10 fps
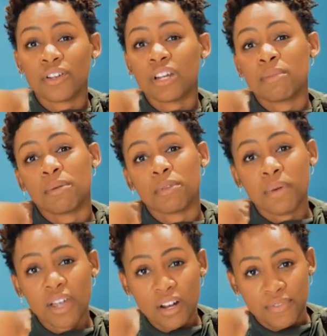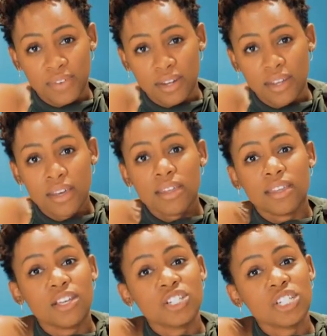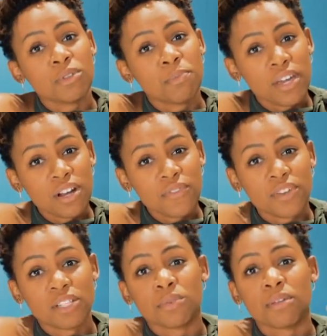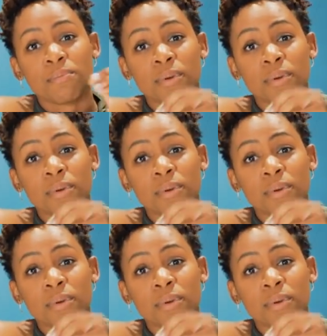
they're gonna be with paraffin. The issue with paraffin is when